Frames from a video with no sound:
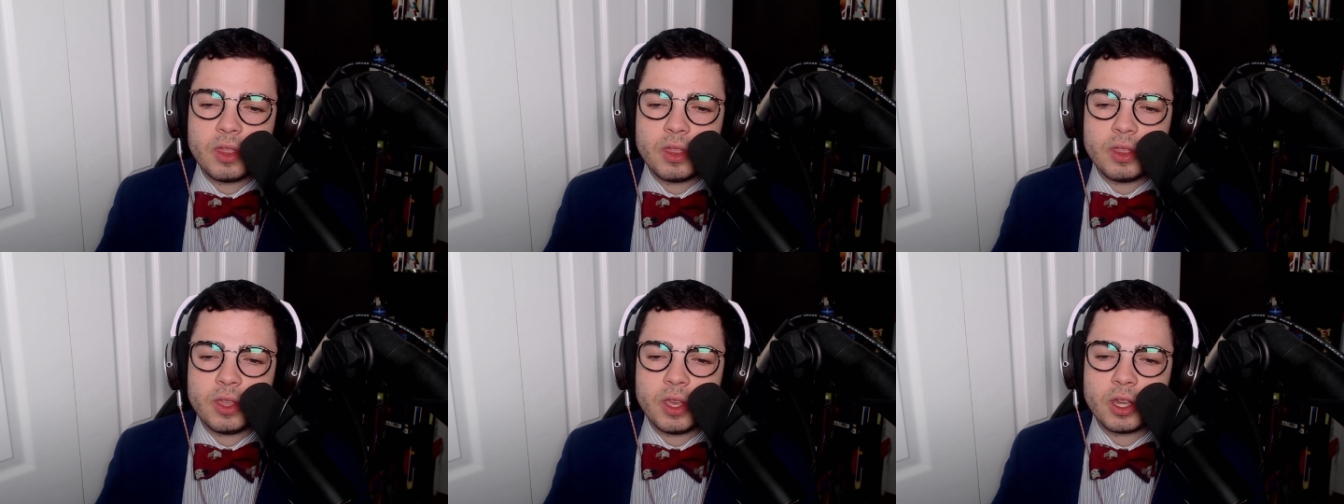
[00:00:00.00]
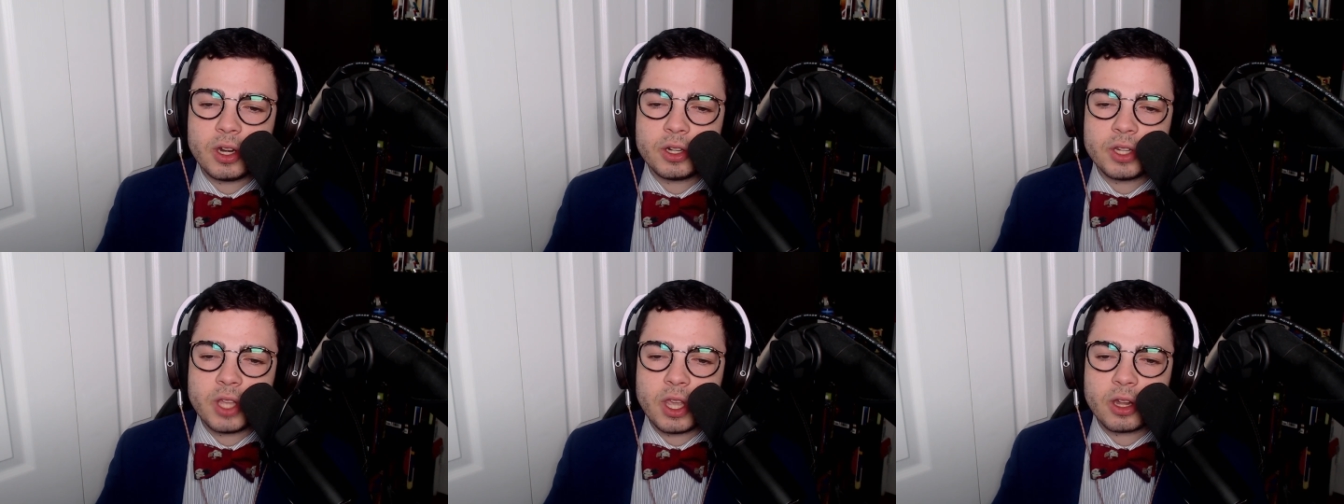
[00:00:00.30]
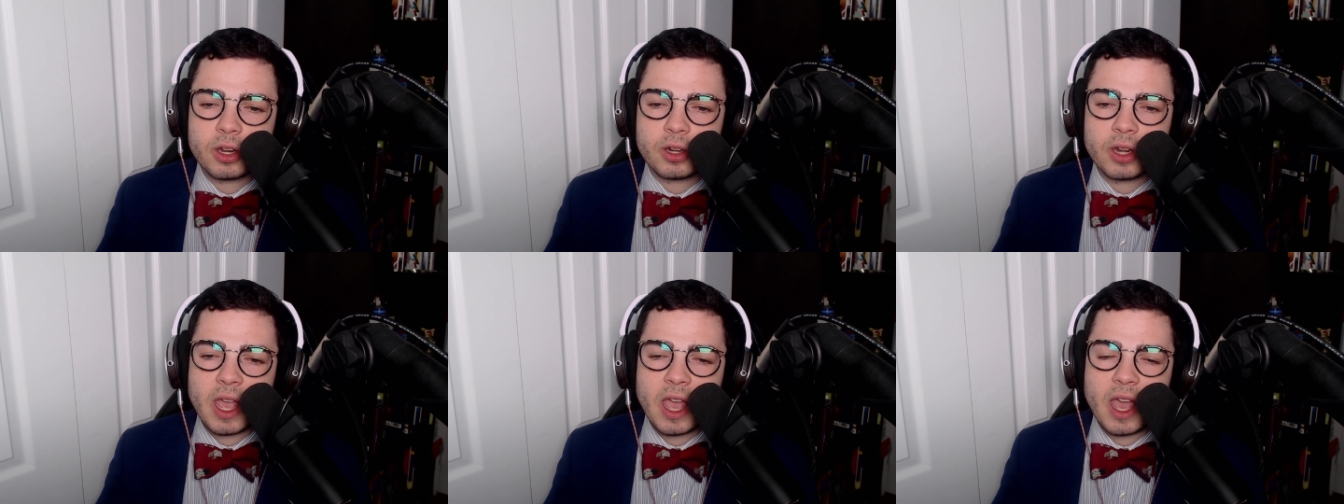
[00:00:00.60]
The Undertaker,
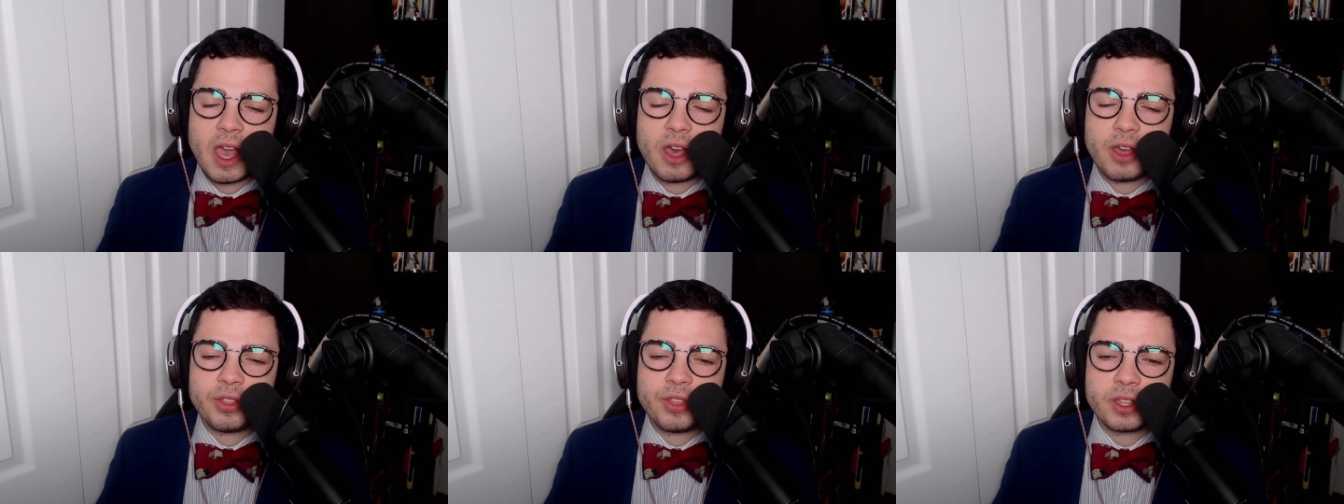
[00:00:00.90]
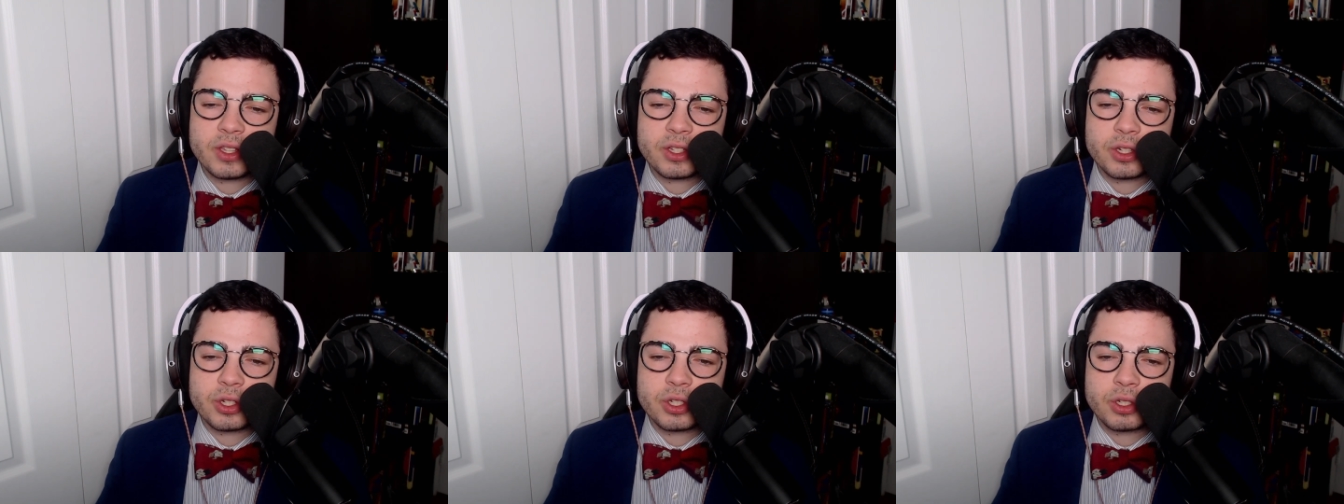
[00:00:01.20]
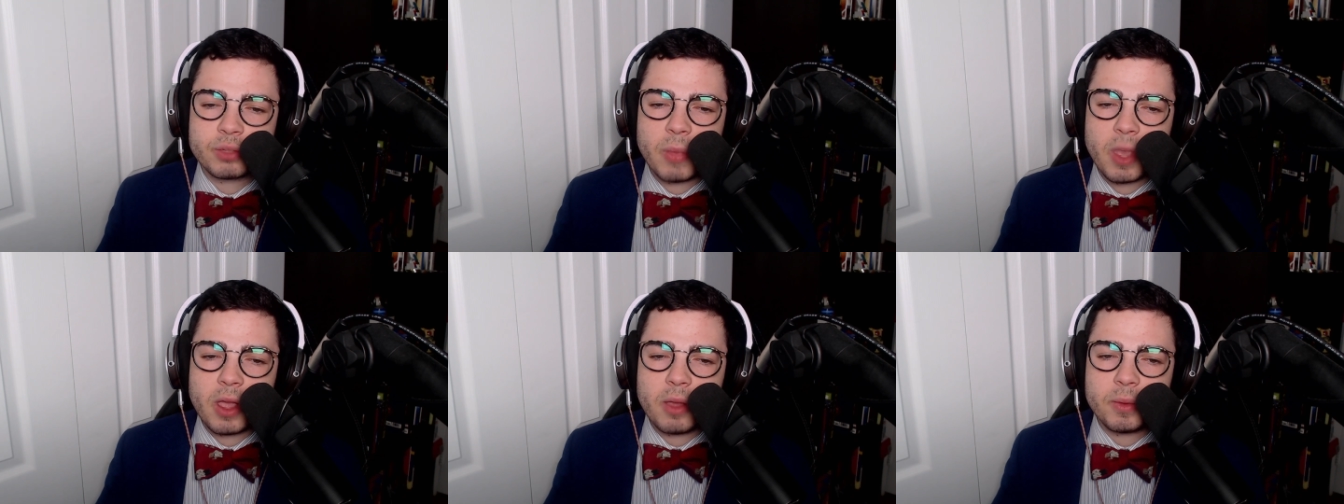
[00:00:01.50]
now things are
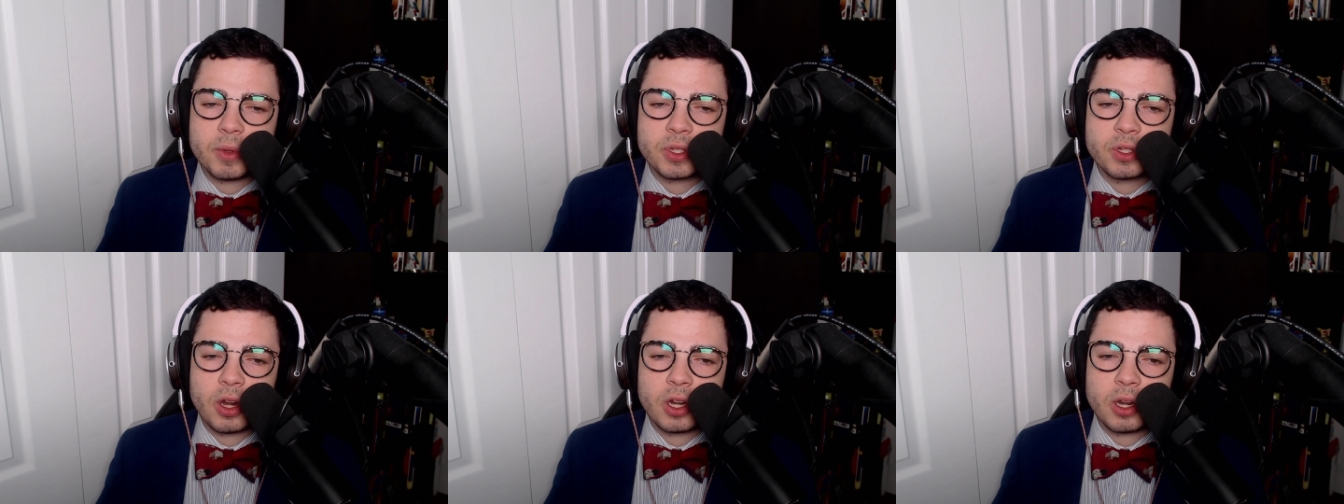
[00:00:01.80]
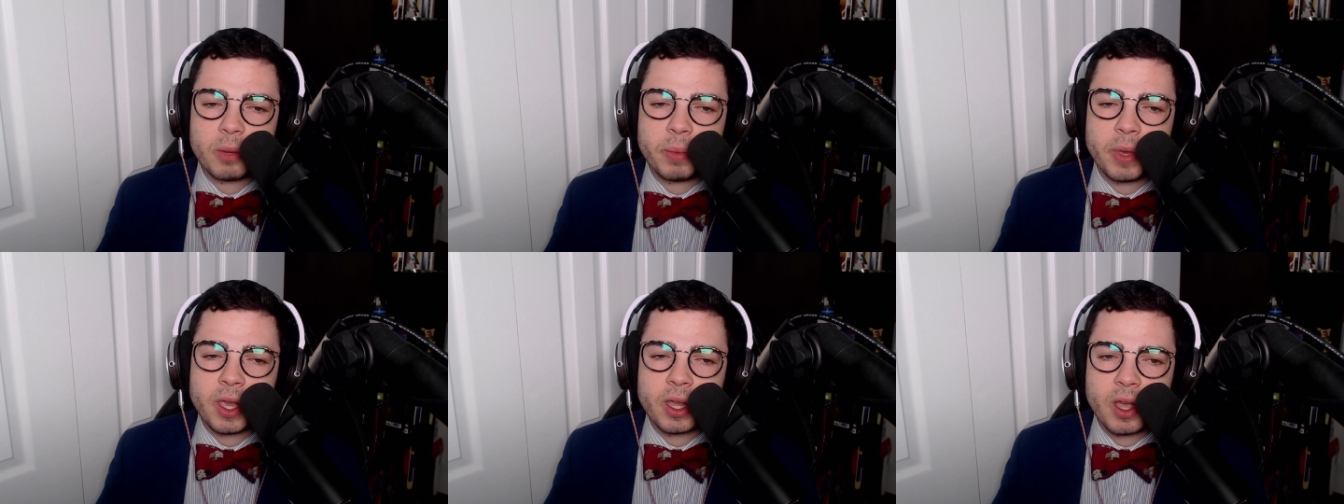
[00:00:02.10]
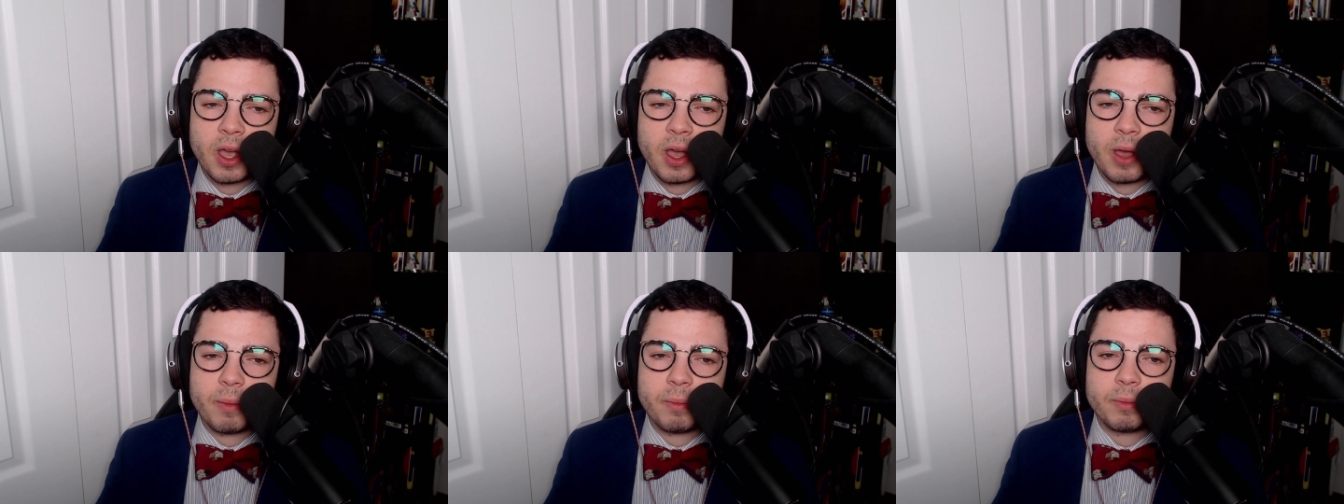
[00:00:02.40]
maybe starting to pick
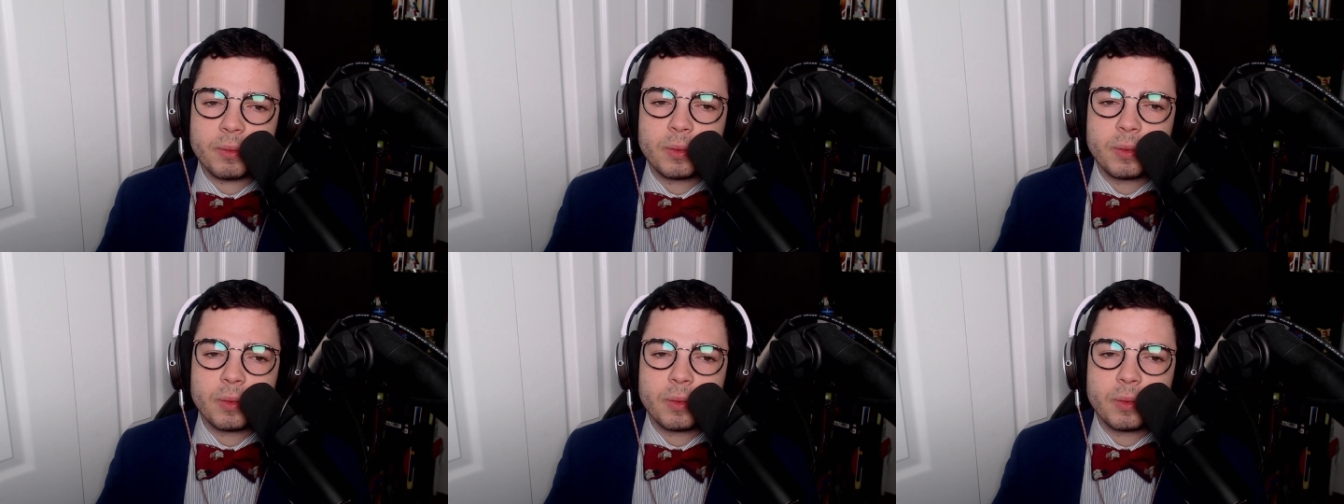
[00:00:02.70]
up.